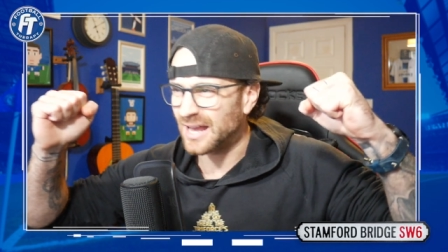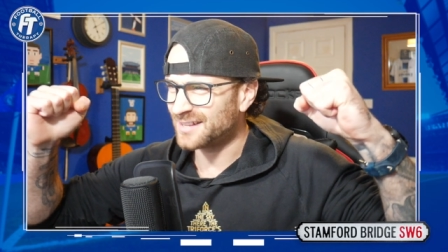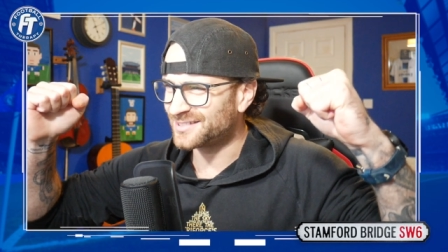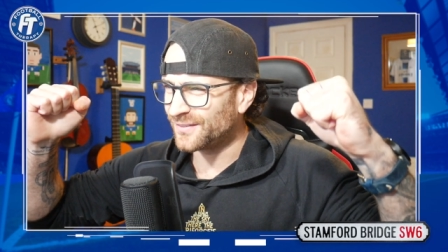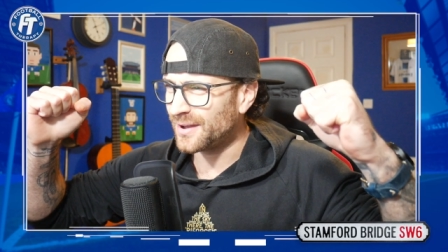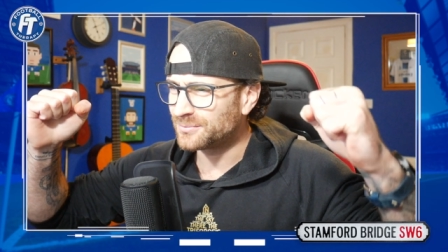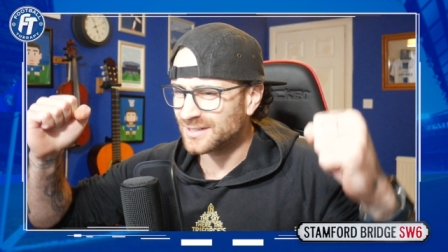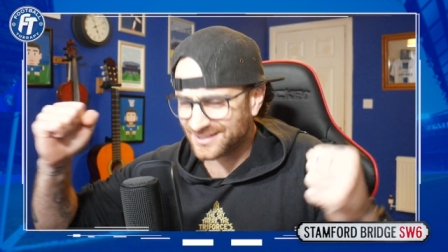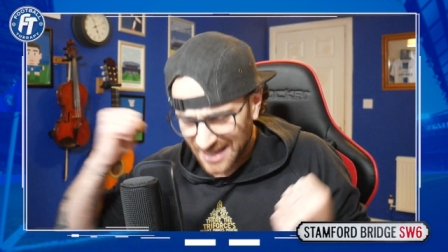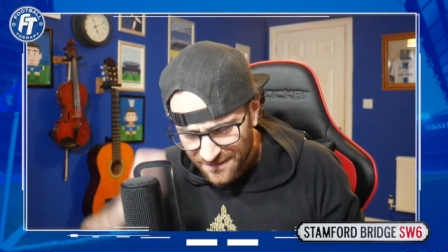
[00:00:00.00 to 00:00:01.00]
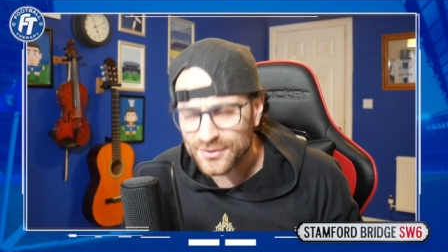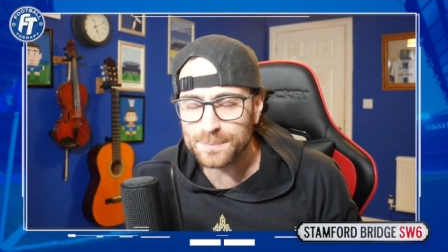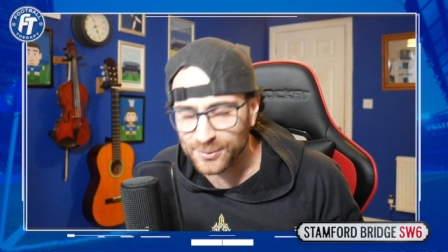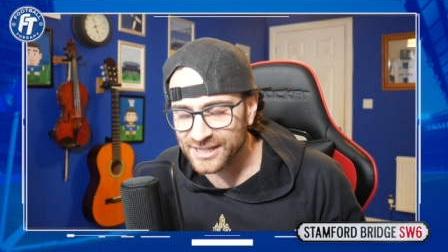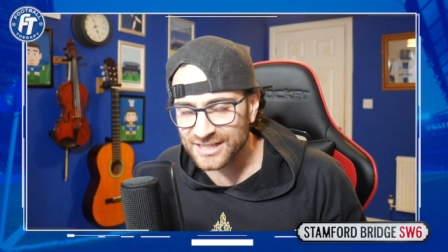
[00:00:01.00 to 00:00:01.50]
At Southampton, at Stamford
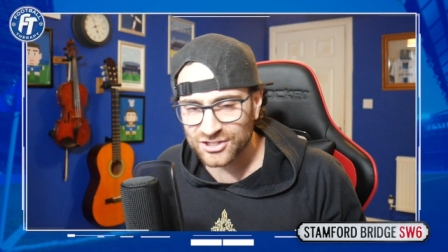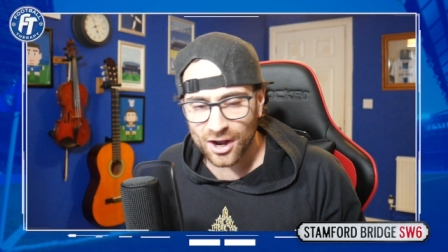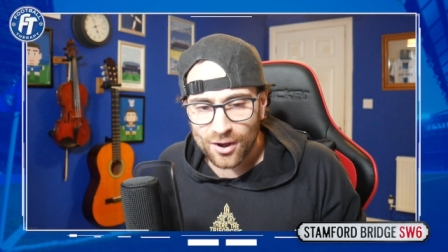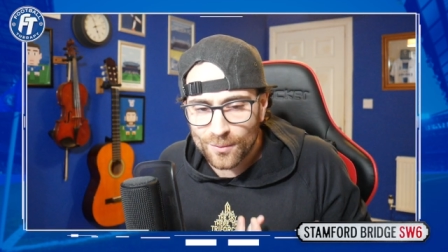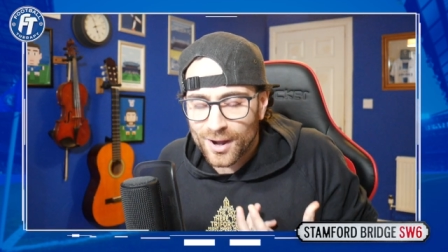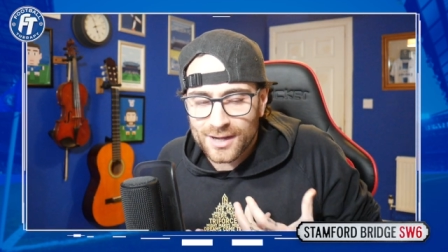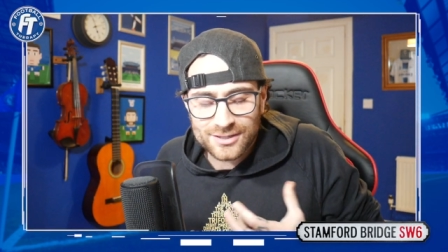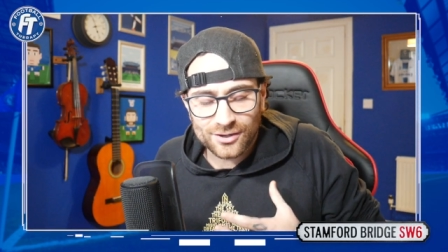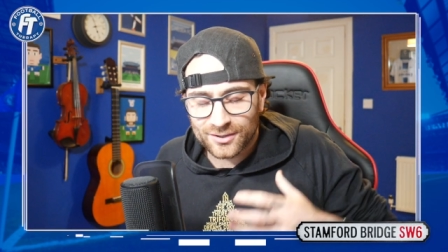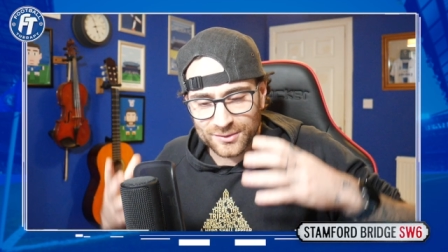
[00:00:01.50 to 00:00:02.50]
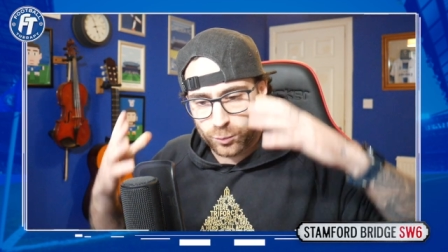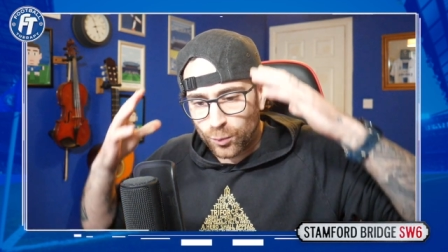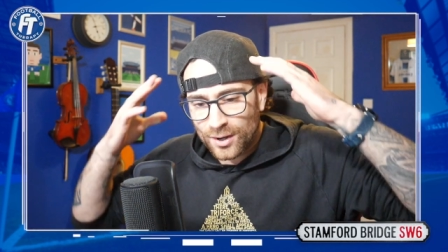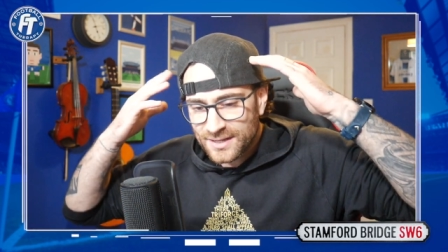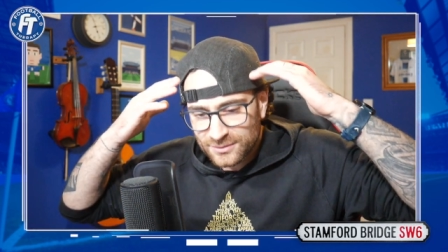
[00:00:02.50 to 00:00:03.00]
Bridge. Oh my God,
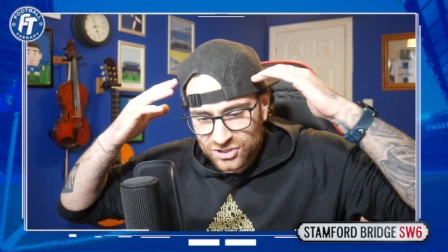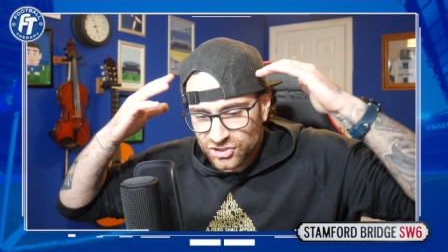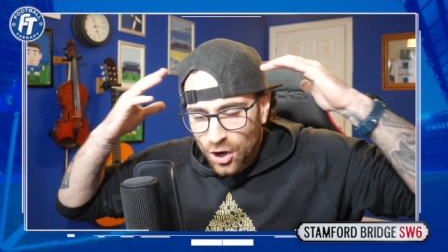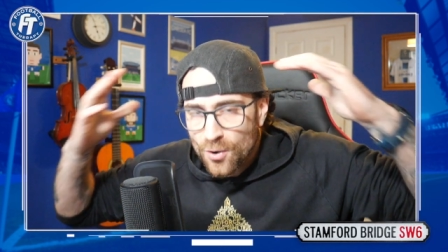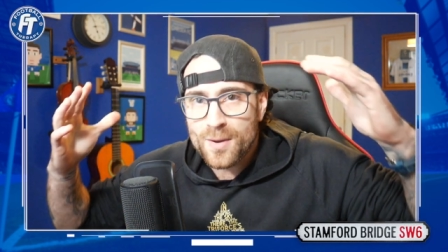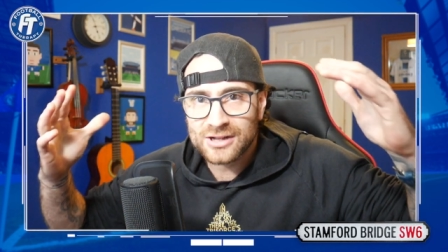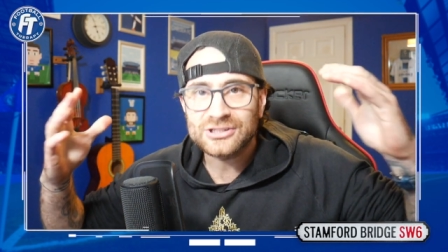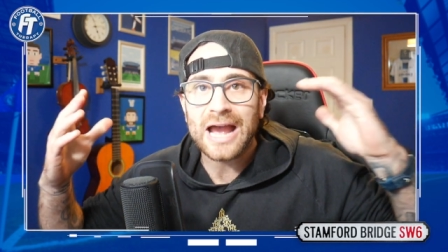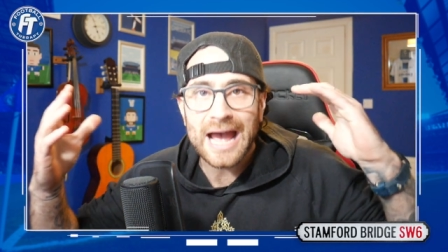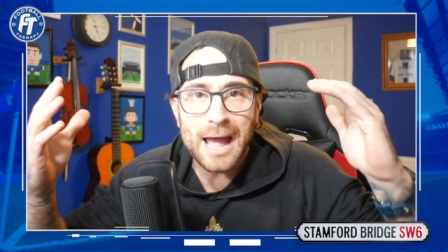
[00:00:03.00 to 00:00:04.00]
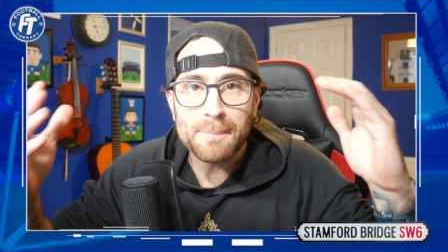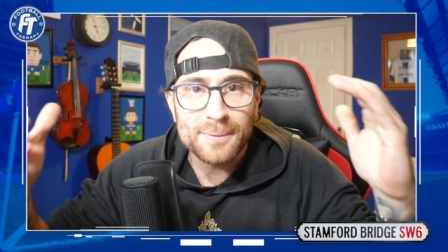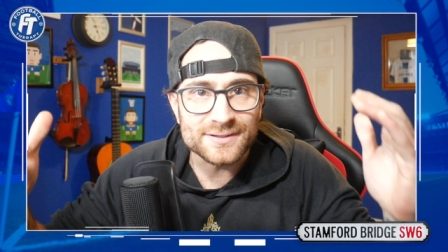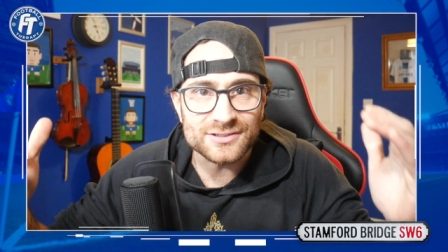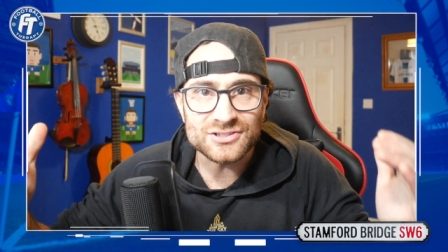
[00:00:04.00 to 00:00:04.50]
what? So much
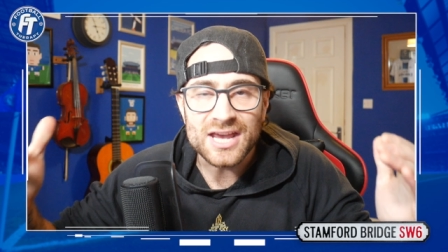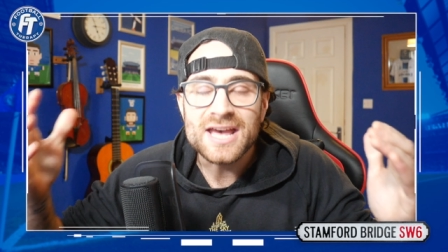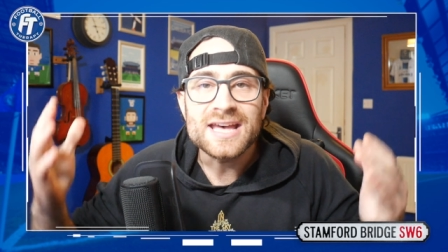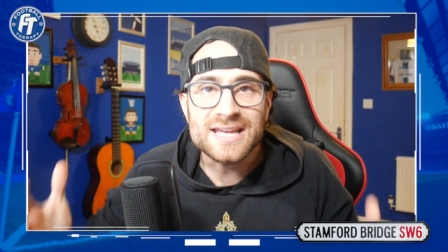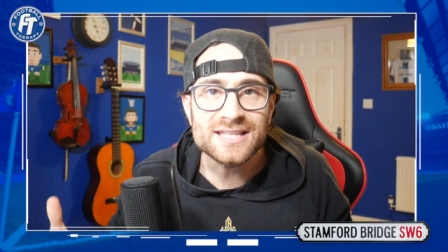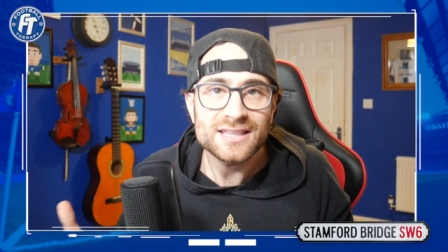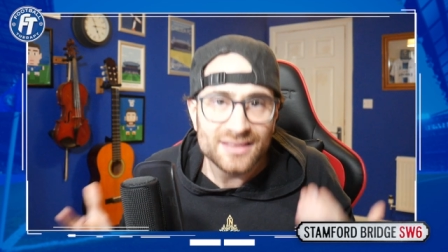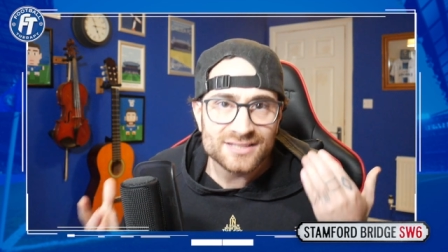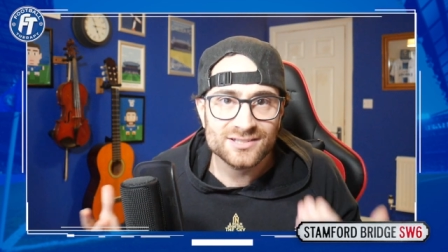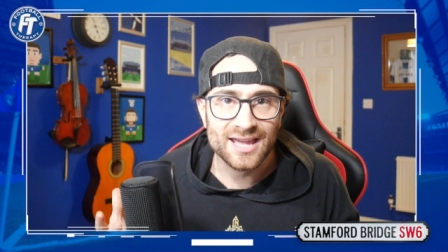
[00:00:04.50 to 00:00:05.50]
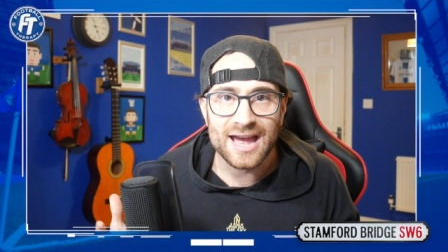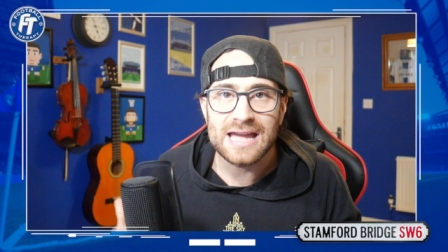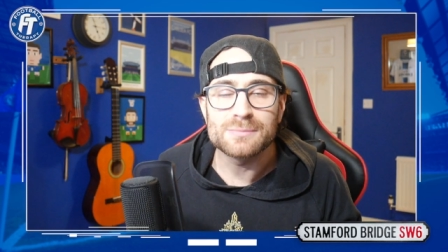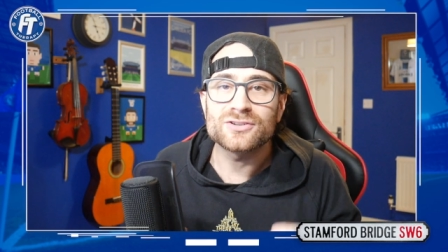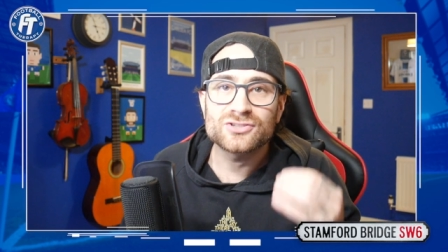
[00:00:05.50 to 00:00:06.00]
happened in this
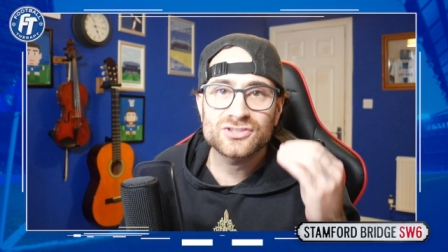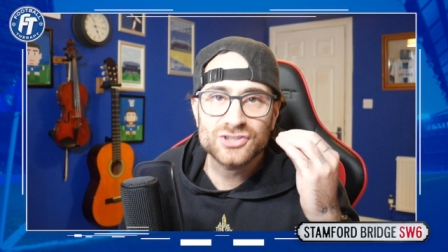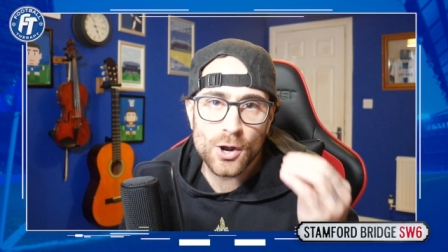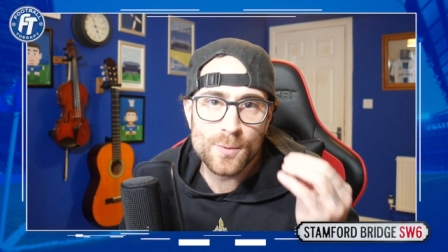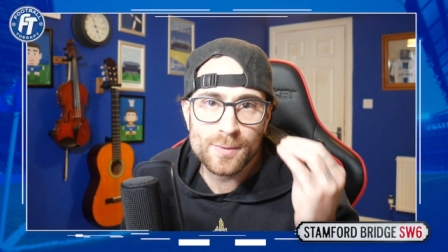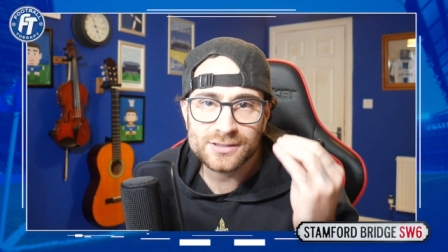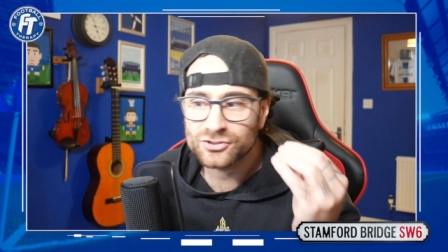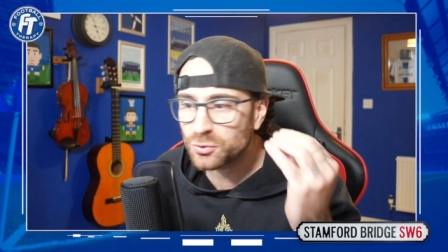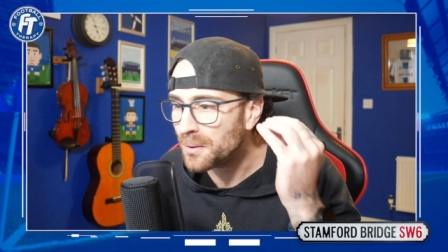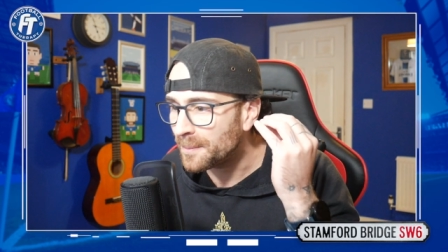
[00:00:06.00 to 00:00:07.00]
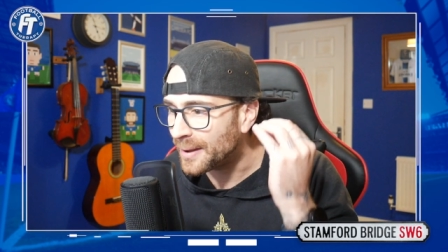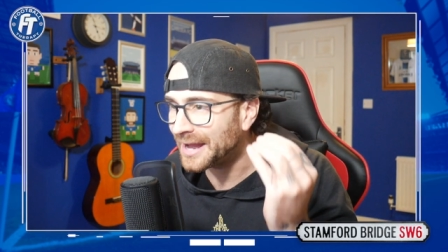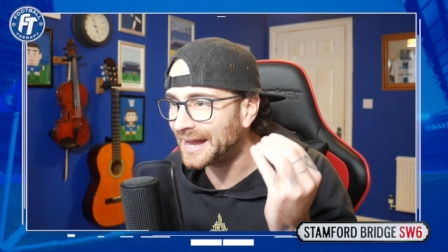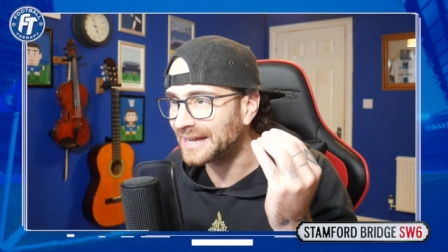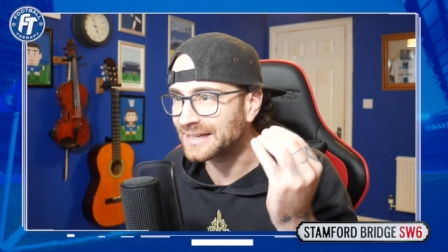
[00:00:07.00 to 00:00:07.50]
game. There's so much to
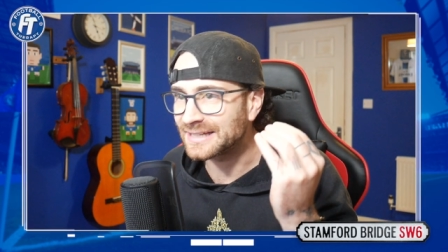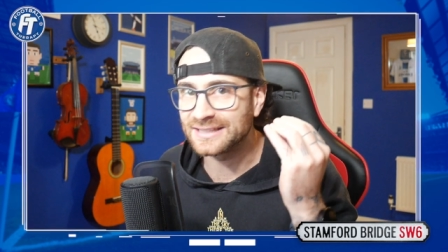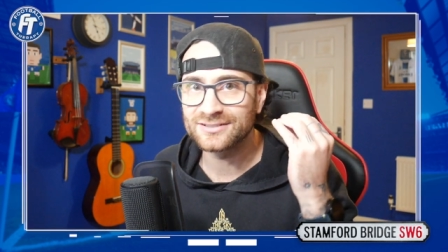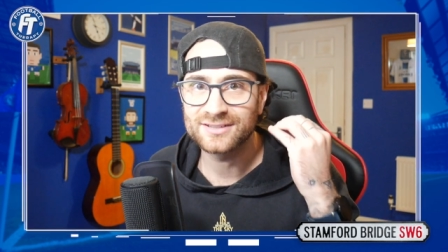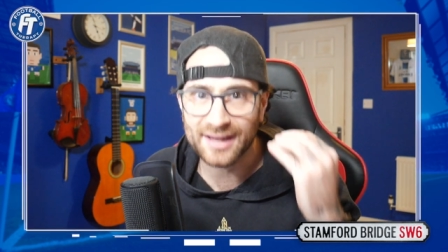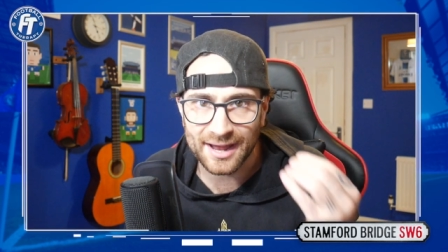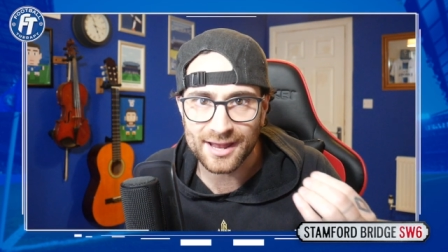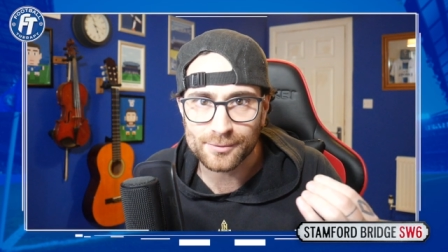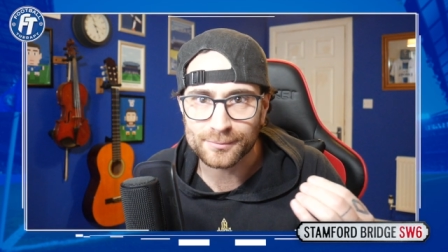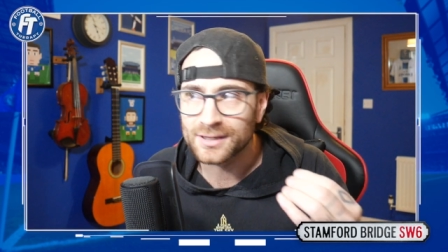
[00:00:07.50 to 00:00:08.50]
unpack in this game